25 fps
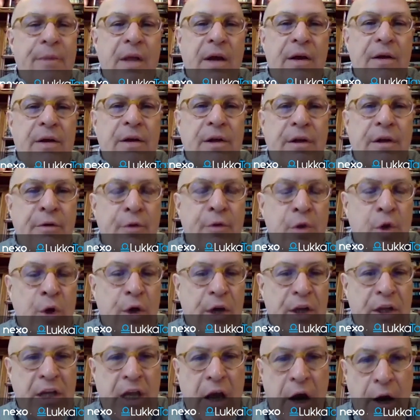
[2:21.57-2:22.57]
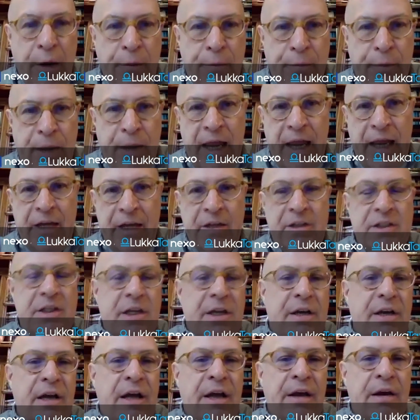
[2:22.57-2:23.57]
you look at the unbanked
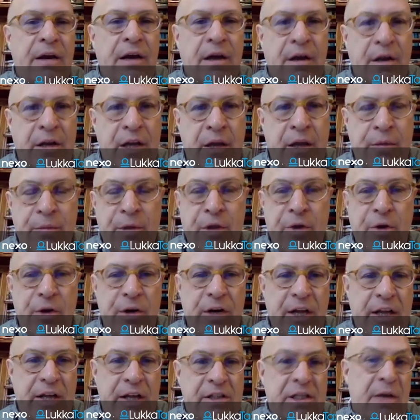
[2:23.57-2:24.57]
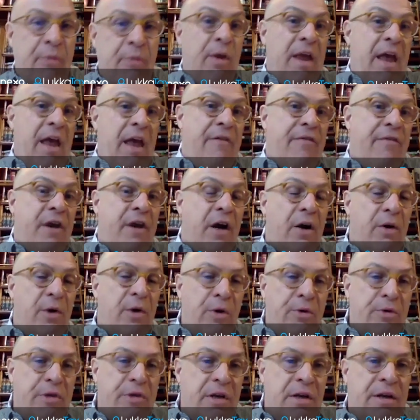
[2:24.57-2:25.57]
and communities that we have in our
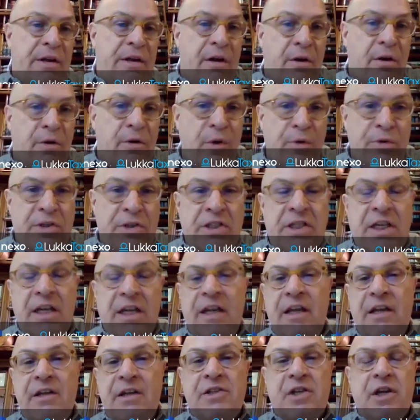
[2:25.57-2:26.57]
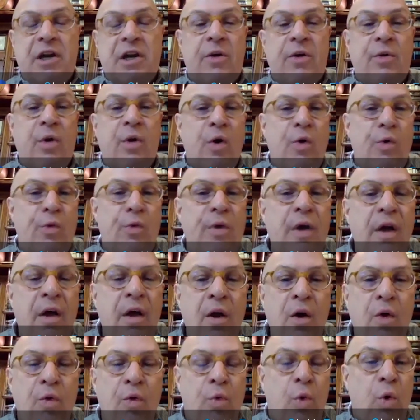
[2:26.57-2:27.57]
own cities and our own
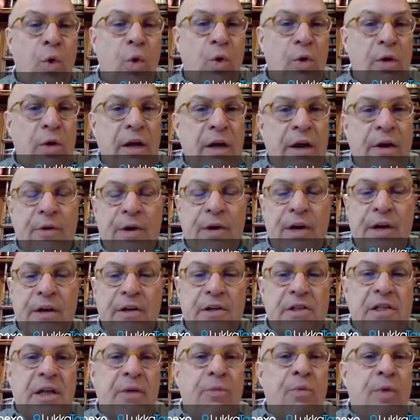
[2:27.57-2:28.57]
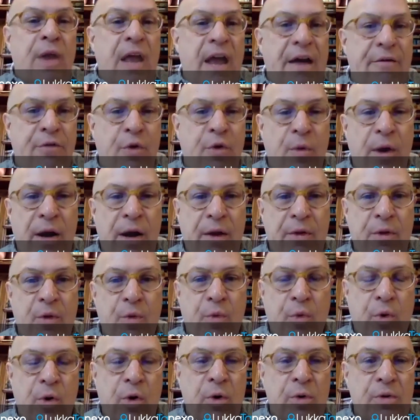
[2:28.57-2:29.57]
rural areas that we have around the
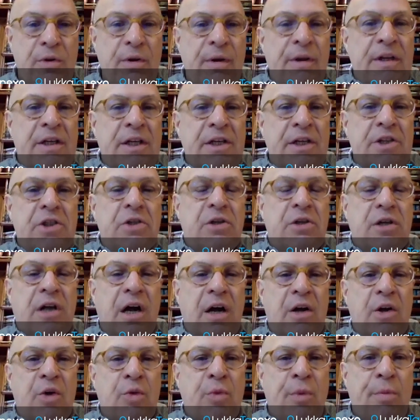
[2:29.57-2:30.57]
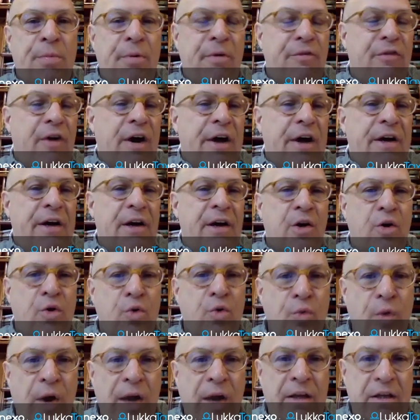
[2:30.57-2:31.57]
world. A digital dollar would provide a
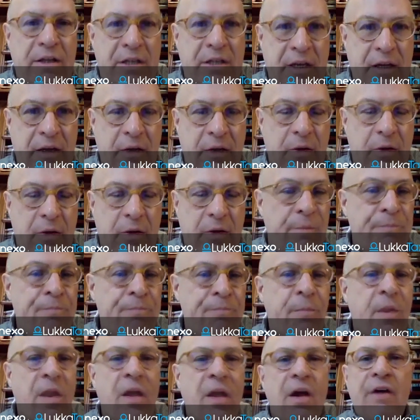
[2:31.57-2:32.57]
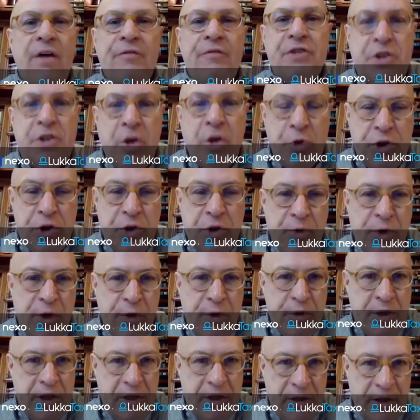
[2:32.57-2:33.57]
great deal of social
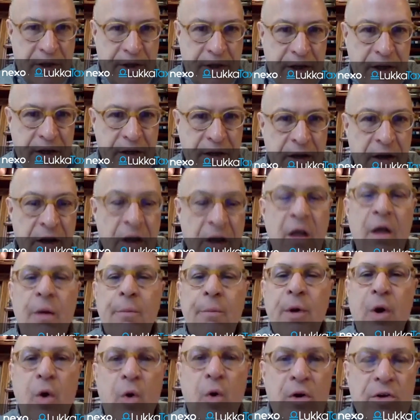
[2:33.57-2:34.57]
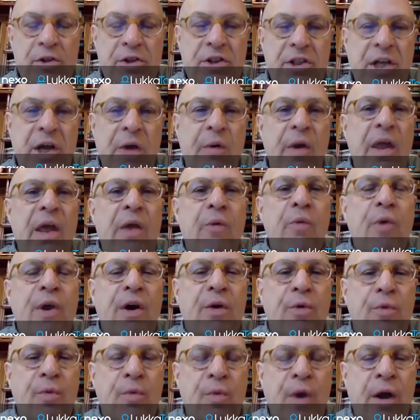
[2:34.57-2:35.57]
utility, but also
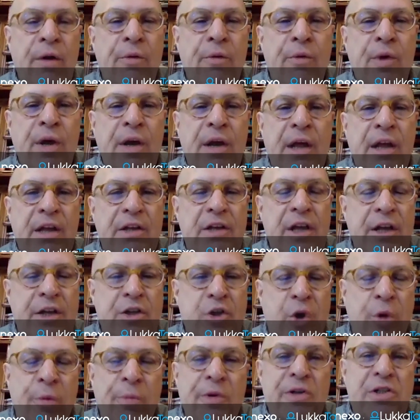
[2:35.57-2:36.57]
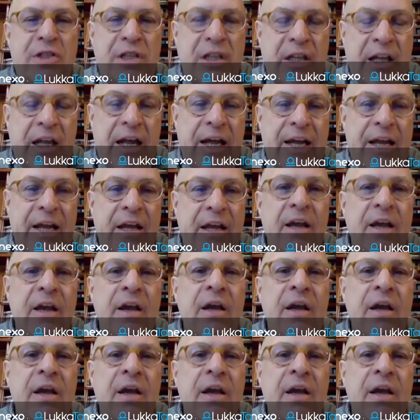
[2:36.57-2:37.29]
it's almost like